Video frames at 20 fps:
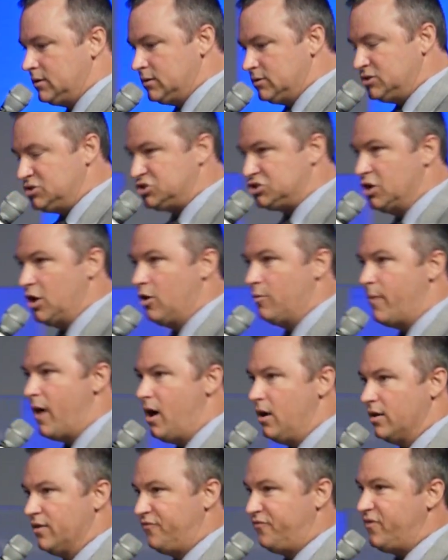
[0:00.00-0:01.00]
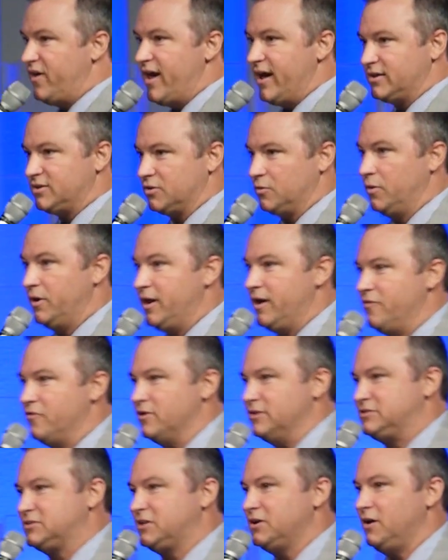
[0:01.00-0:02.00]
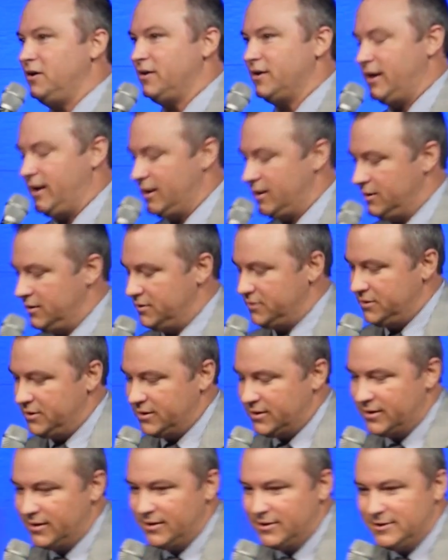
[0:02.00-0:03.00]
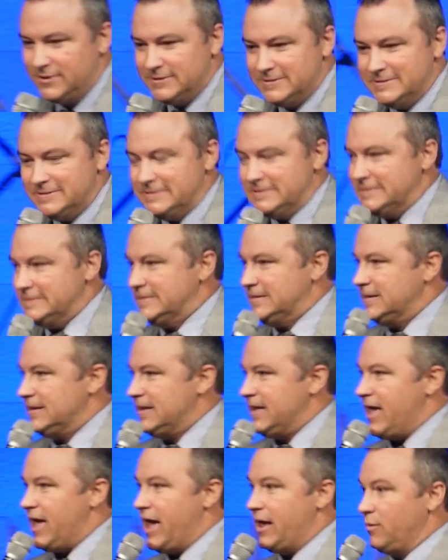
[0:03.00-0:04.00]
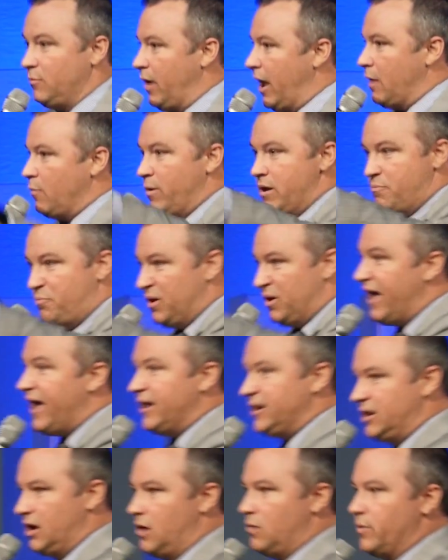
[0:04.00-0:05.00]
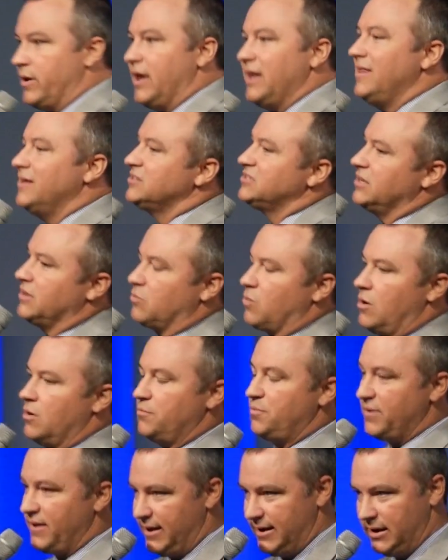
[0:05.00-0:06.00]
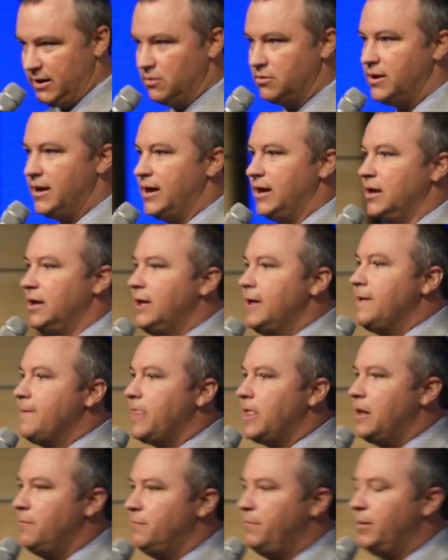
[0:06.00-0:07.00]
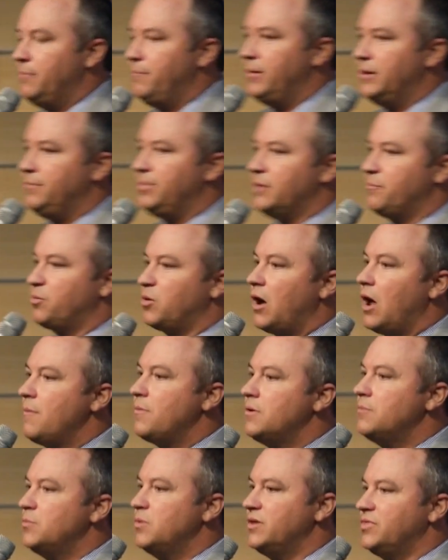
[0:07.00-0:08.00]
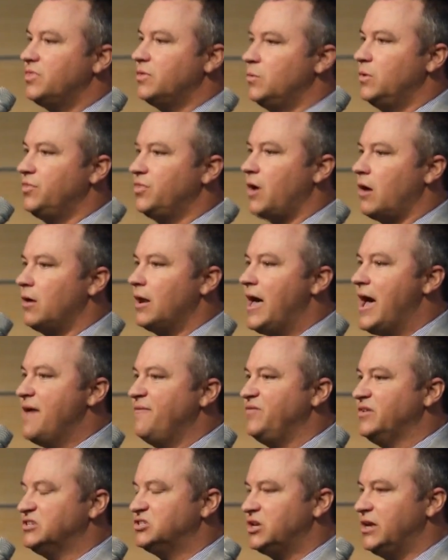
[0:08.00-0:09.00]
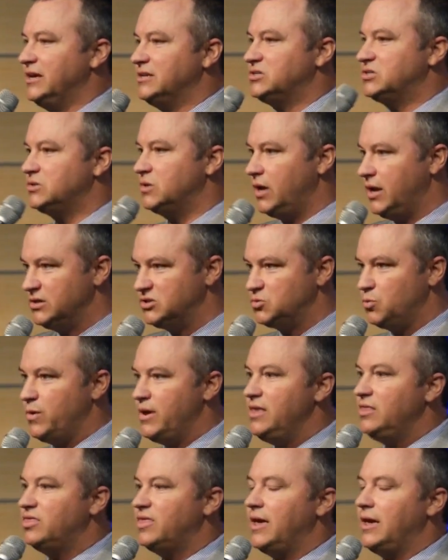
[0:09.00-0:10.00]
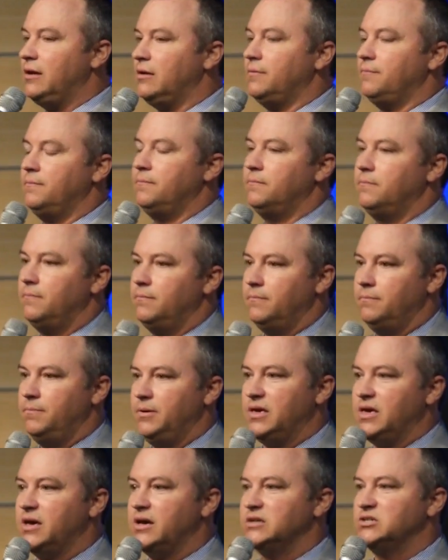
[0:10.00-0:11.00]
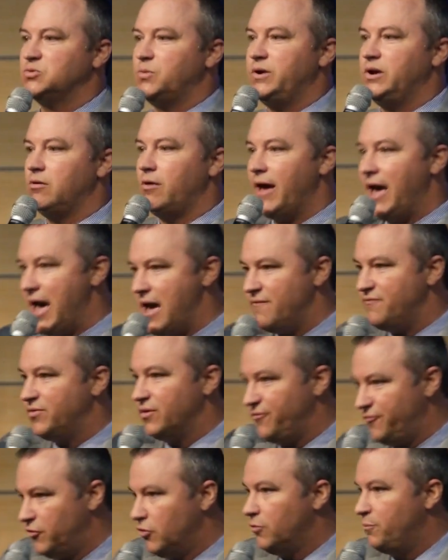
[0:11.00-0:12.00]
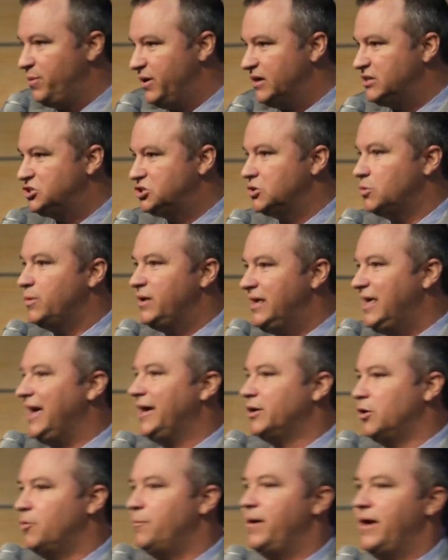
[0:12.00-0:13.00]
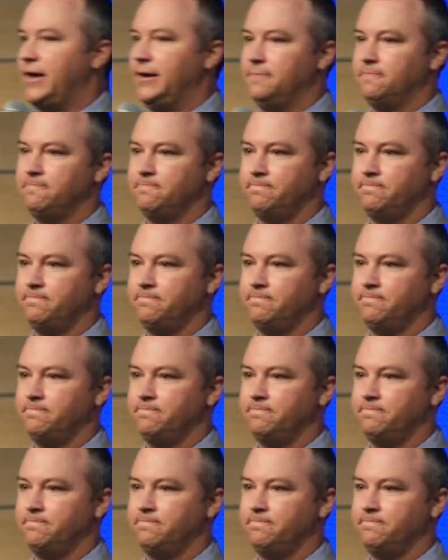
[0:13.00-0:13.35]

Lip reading: Snowball effect or whatever it's called. Hallelujah. And we plan, don't we? And there's nothing wrong with planning, okay? But the problem with our life is we think because we don't have the full picture, we can't obey.